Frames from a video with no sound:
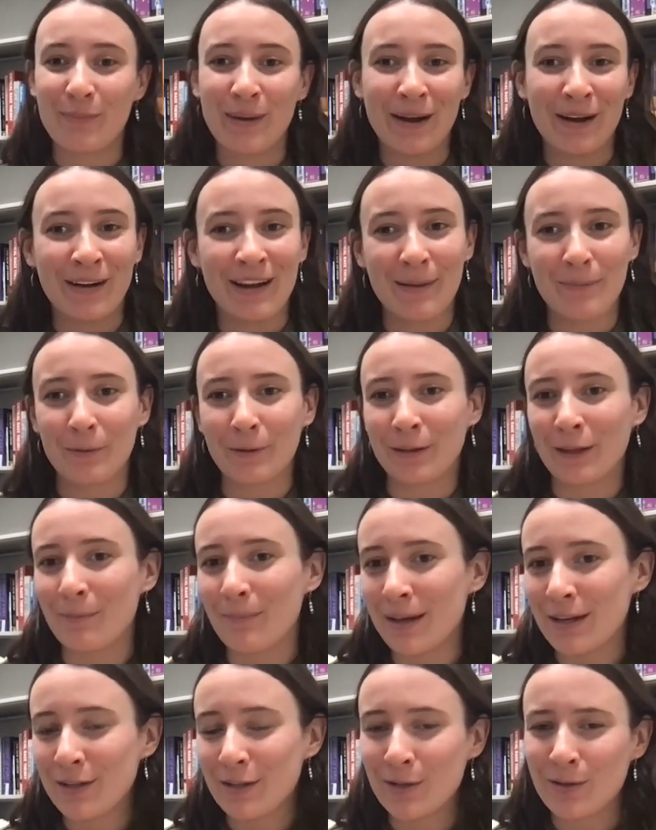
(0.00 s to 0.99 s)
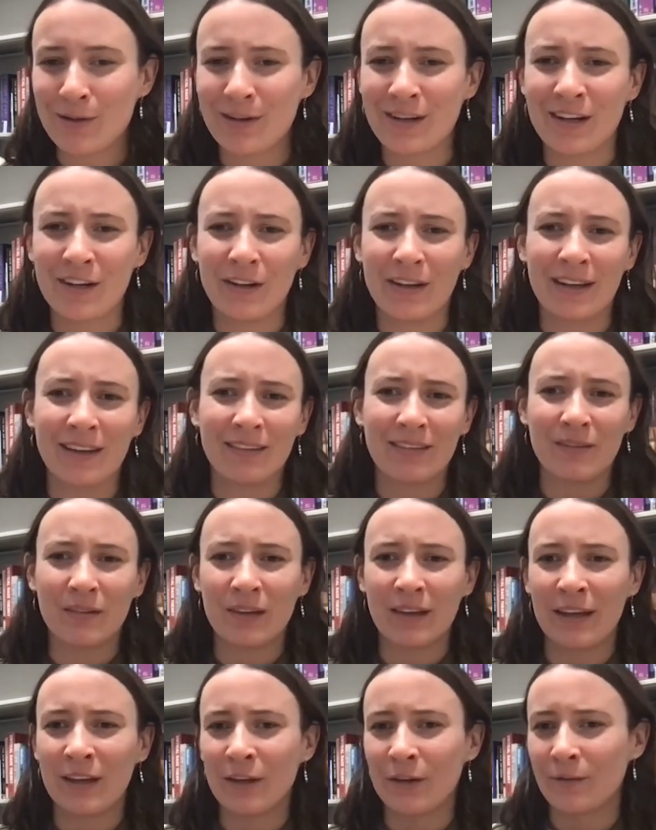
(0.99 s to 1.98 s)
paired up with a mentor. You can
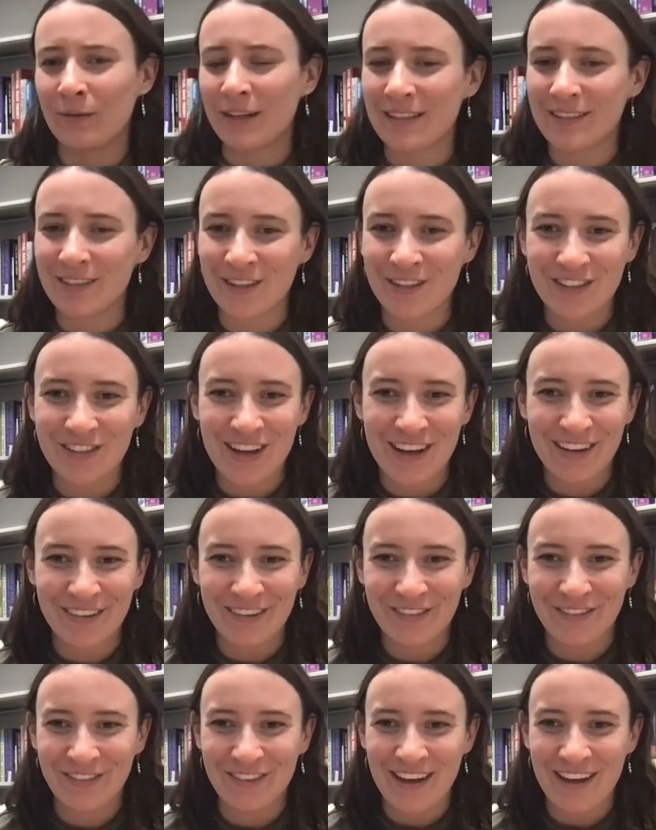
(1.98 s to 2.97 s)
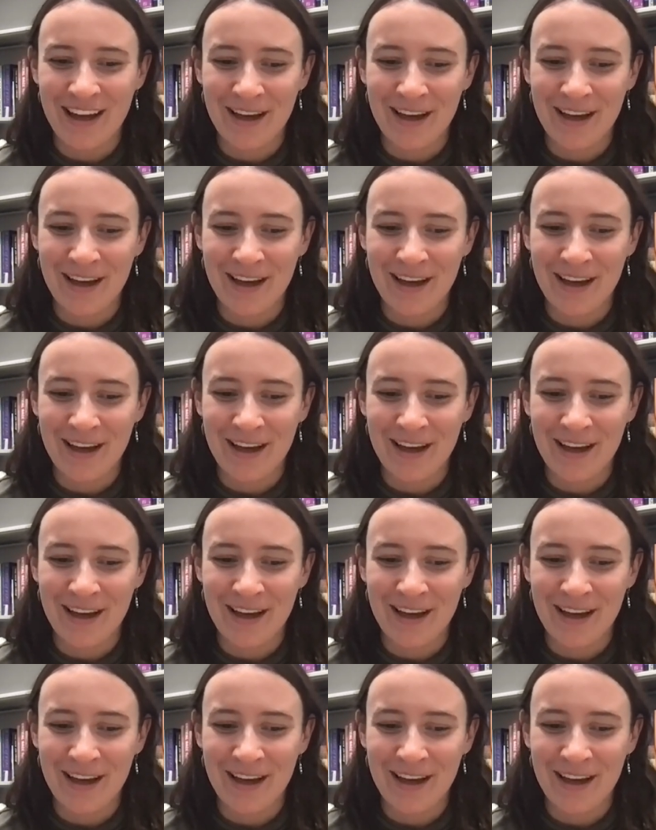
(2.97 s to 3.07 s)
get your research kind of